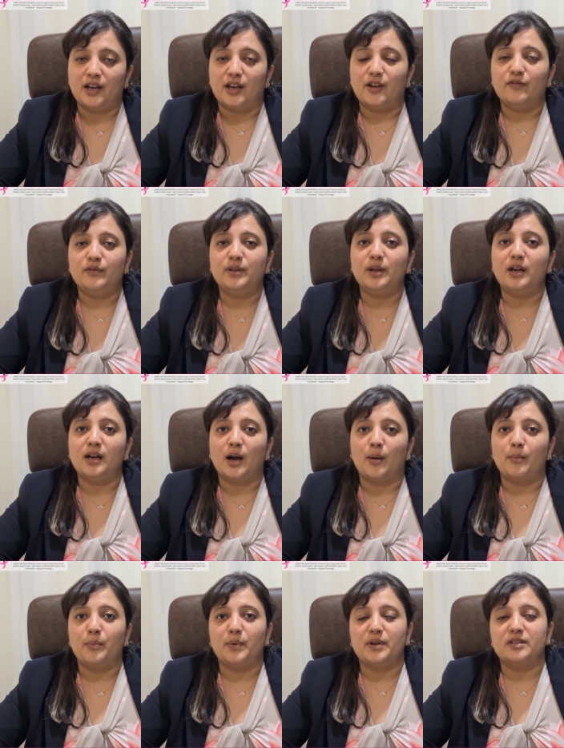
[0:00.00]
if the
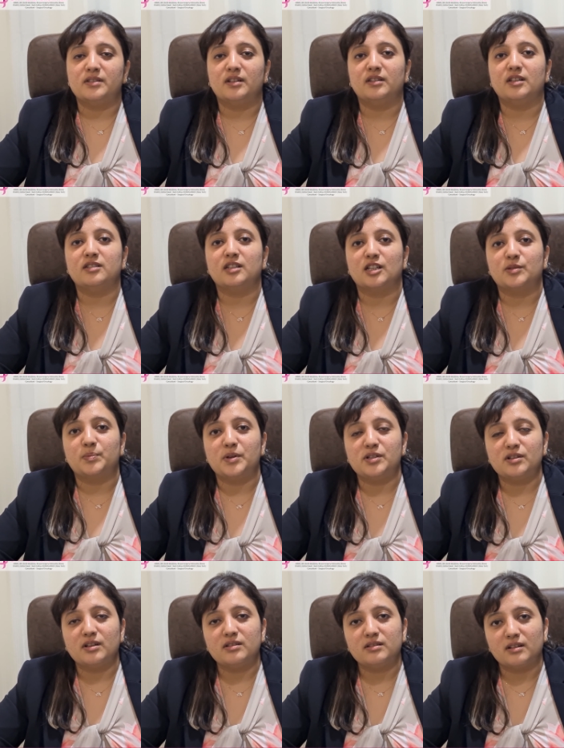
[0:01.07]
lump is in the
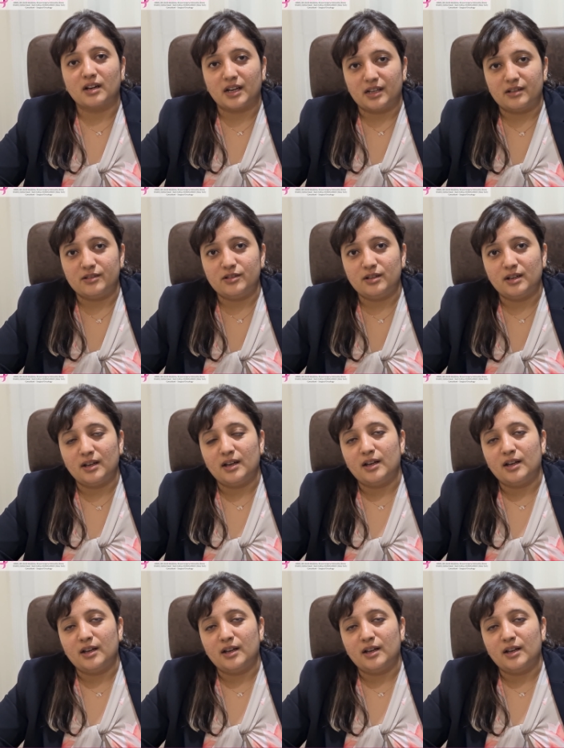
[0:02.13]
suspicious range,